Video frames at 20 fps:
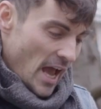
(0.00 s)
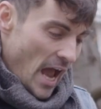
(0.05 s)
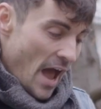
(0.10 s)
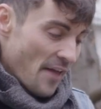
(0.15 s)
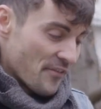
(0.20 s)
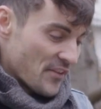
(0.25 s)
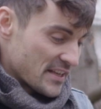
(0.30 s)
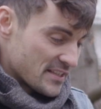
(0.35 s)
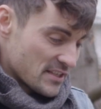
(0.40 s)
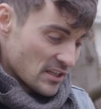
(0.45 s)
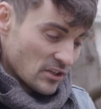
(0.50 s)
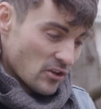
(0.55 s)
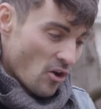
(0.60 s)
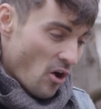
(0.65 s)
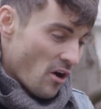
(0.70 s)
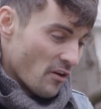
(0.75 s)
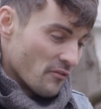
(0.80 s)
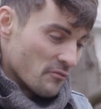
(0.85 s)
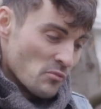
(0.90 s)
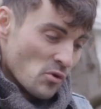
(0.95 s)
and there's a
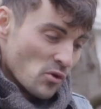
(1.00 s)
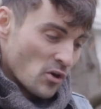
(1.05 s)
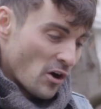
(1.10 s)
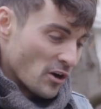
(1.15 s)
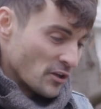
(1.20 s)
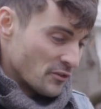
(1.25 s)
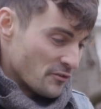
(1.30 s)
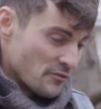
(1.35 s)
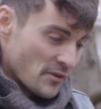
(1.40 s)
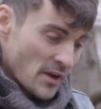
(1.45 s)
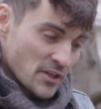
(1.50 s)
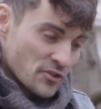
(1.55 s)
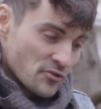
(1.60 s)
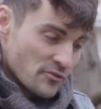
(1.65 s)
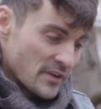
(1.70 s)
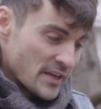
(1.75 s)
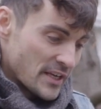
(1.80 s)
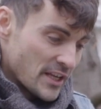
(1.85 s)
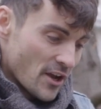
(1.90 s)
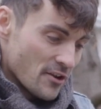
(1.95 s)
lot of more controversial
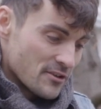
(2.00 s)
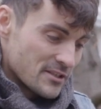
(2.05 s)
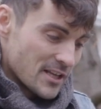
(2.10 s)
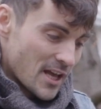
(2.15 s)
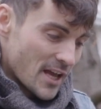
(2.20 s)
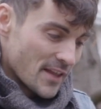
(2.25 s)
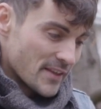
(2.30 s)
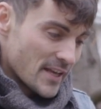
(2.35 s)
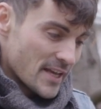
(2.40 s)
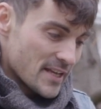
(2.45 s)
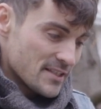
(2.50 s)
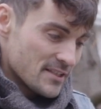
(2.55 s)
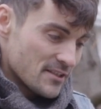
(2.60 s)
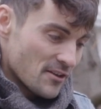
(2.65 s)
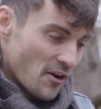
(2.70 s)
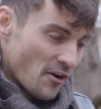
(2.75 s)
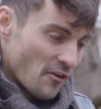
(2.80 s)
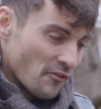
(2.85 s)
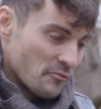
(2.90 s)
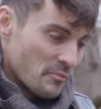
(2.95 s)
videos like this
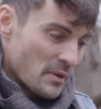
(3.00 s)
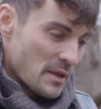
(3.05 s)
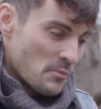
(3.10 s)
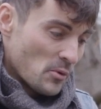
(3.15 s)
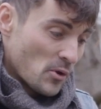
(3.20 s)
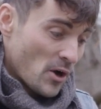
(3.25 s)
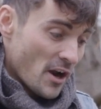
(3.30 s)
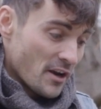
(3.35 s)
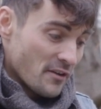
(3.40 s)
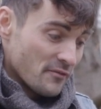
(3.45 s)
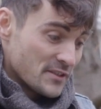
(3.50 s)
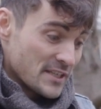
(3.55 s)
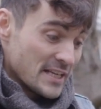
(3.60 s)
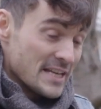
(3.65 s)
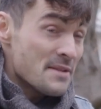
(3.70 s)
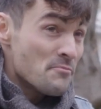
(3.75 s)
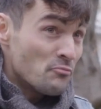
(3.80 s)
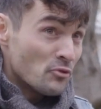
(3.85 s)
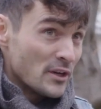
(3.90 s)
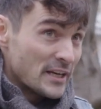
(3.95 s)
of people kind of
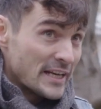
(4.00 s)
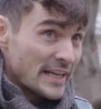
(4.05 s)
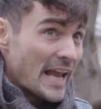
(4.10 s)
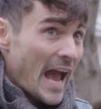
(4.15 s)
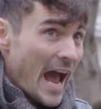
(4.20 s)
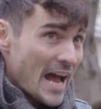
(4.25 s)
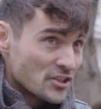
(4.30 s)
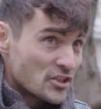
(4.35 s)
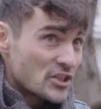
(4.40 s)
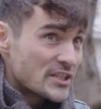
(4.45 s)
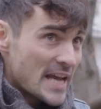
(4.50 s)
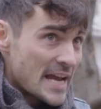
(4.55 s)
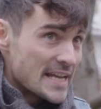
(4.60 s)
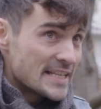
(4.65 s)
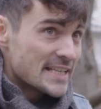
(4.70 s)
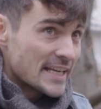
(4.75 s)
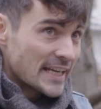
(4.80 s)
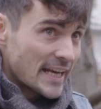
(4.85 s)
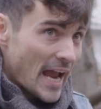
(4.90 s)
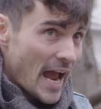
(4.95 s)
deliberately
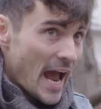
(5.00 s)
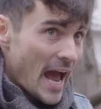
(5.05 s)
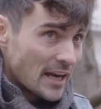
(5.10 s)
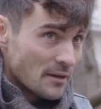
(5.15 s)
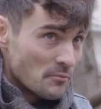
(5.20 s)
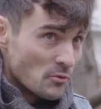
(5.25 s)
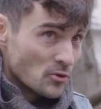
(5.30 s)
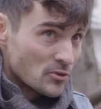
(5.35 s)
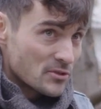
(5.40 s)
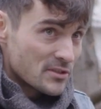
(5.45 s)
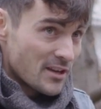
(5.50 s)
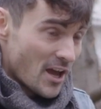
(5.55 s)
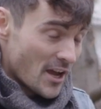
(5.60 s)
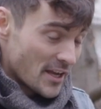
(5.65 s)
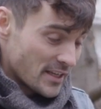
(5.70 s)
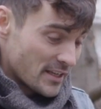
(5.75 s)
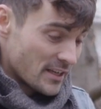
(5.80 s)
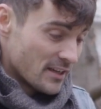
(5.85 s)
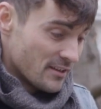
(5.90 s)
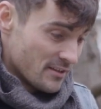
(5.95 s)
agitating animals
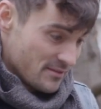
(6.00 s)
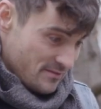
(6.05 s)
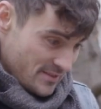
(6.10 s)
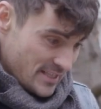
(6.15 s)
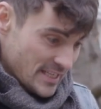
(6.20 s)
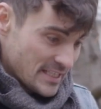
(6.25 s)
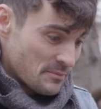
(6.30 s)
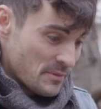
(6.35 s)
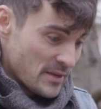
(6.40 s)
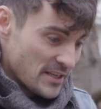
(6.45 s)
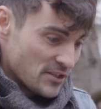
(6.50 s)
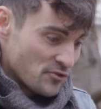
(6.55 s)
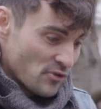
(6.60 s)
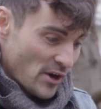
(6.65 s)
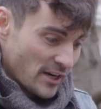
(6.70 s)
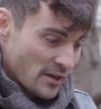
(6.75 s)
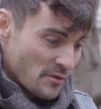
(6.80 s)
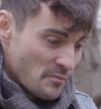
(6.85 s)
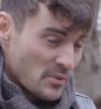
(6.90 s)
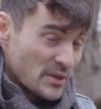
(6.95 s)
like this bearded
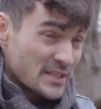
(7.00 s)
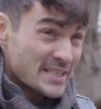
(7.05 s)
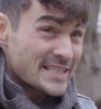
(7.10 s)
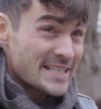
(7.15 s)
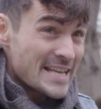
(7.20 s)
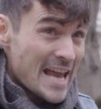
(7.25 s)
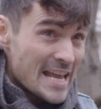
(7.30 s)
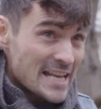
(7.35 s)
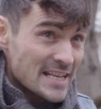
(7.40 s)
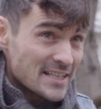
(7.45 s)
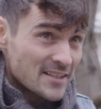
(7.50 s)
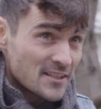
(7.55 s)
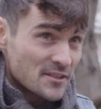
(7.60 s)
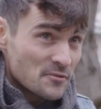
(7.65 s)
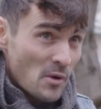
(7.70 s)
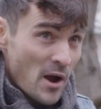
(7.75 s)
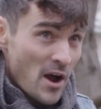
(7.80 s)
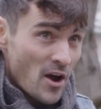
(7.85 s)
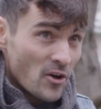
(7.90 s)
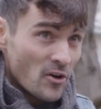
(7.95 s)
dragon, but snakes as
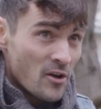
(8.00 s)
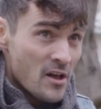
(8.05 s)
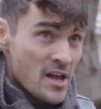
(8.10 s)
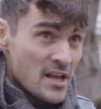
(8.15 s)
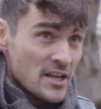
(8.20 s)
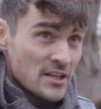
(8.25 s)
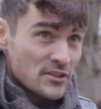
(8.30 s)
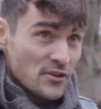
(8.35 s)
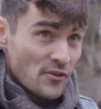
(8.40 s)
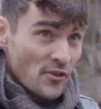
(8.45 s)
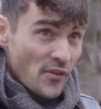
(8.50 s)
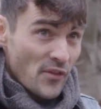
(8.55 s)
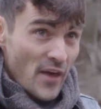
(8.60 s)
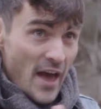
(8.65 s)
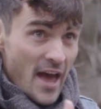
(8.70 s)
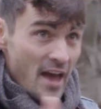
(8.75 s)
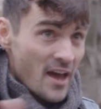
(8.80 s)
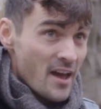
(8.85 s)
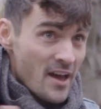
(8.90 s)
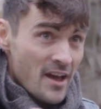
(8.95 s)
well, so that
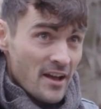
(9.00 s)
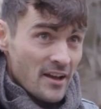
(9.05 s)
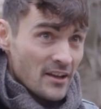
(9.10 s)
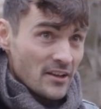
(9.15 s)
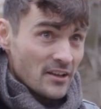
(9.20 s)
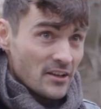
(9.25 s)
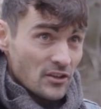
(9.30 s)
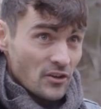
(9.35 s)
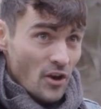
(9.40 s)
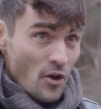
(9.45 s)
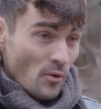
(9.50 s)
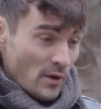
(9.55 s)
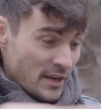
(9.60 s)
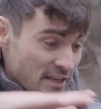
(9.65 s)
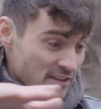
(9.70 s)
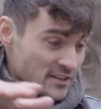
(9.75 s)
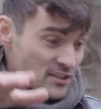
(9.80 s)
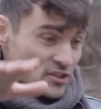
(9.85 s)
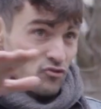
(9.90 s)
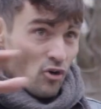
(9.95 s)
they're, you know,
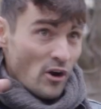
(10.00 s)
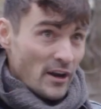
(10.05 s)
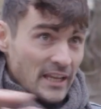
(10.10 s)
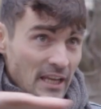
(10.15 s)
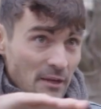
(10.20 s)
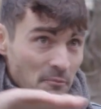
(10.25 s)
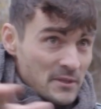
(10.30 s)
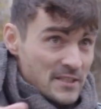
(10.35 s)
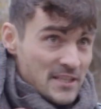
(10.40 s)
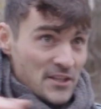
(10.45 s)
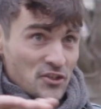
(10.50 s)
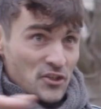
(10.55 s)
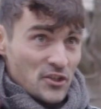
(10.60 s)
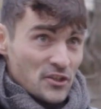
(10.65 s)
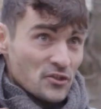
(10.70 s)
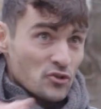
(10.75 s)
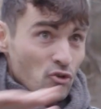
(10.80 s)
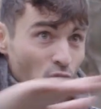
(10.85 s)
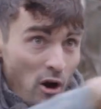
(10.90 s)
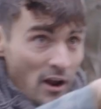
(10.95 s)
in striking
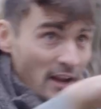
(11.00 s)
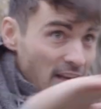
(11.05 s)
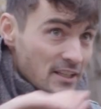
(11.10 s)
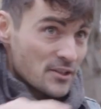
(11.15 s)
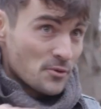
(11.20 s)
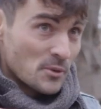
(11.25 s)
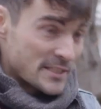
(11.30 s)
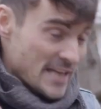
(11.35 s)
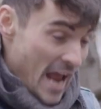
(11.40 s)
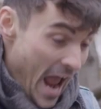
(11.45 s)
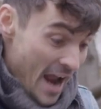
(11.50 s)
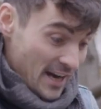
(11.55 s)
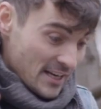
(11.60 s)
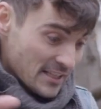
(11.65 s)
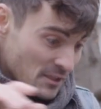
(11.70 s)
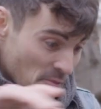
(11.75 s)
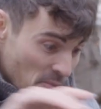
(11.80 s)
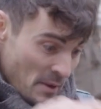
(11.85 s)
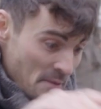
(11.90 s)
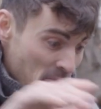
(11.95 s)
position, trying to attack
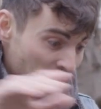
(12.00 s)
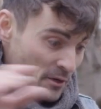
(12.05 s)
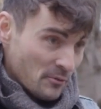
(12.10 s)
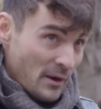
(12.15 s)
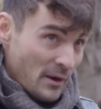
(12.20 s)
the people